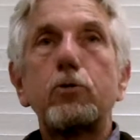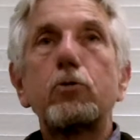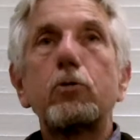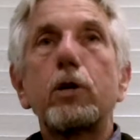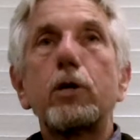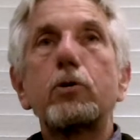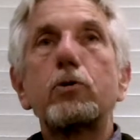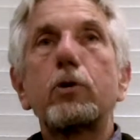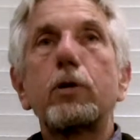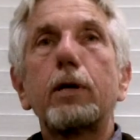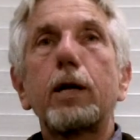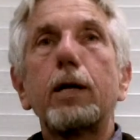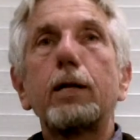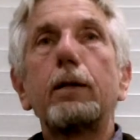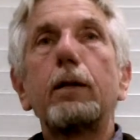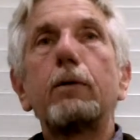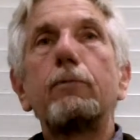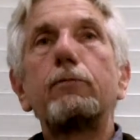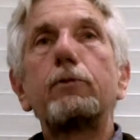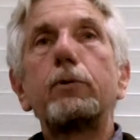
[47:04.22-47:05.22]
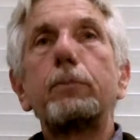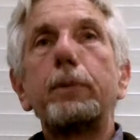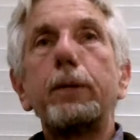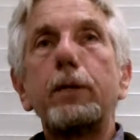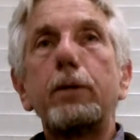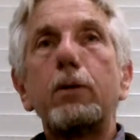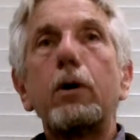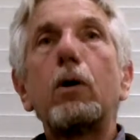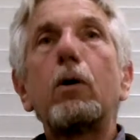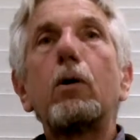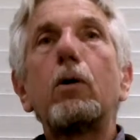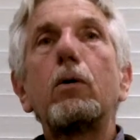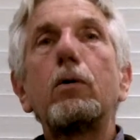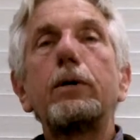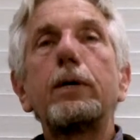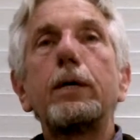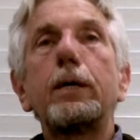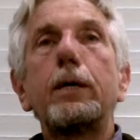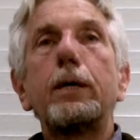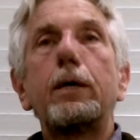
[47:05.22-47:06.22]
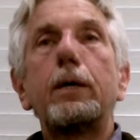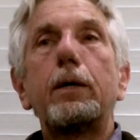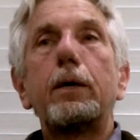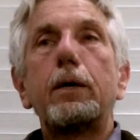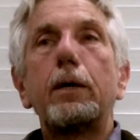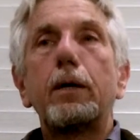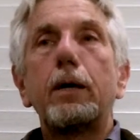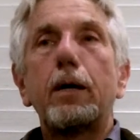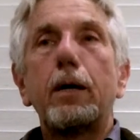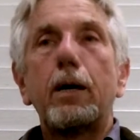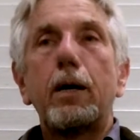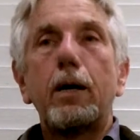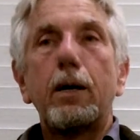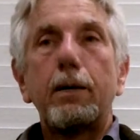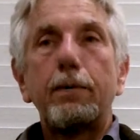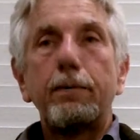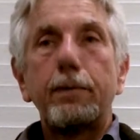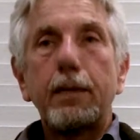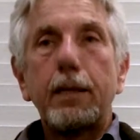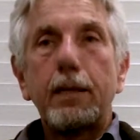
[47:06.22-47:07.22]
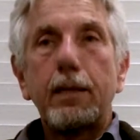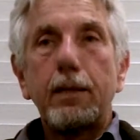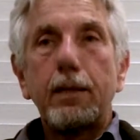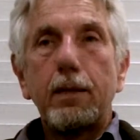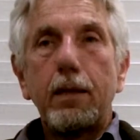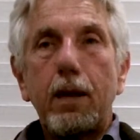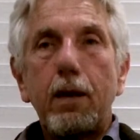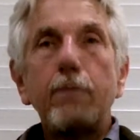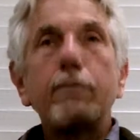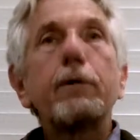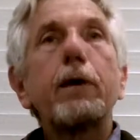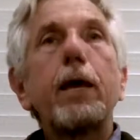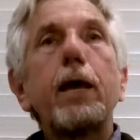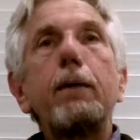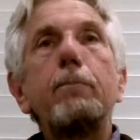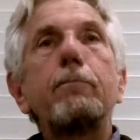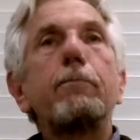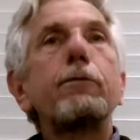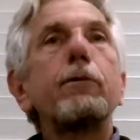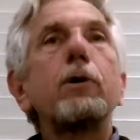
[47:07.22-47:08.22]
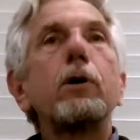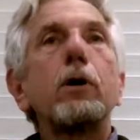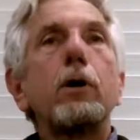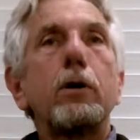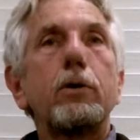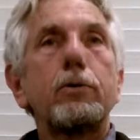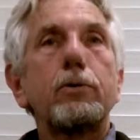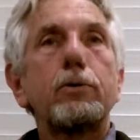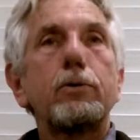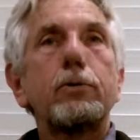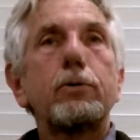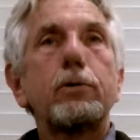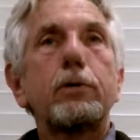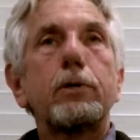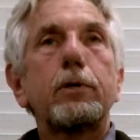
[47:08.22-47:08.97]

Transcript: treasure and I love to be known, uh, love came first.